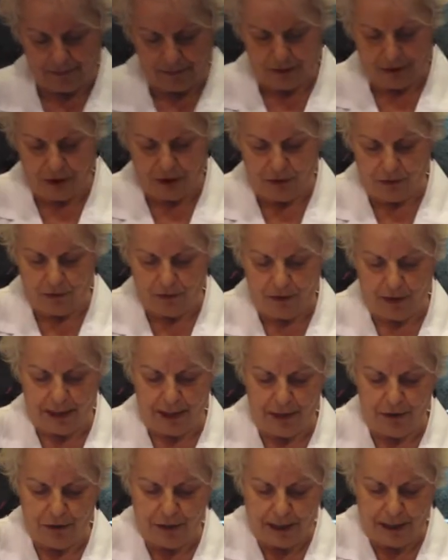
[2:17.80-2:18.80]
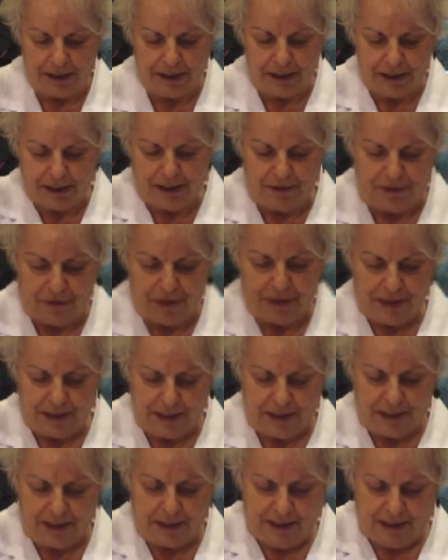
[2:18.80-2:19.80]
Can you tell the difference?